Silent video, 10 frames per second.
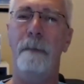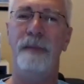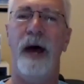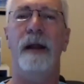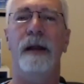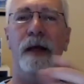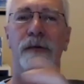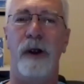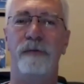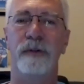But
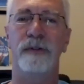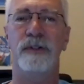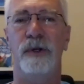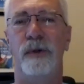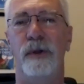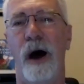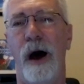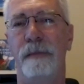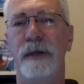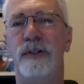in reference to the
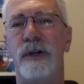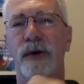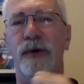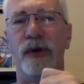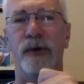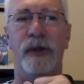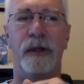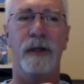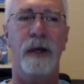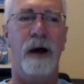hobby shows or
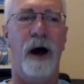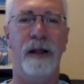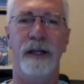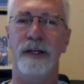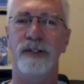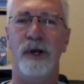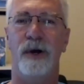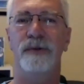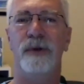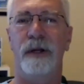the holiday
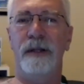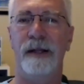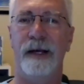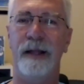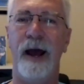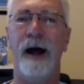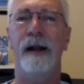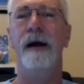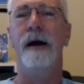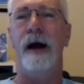shows or anything like that,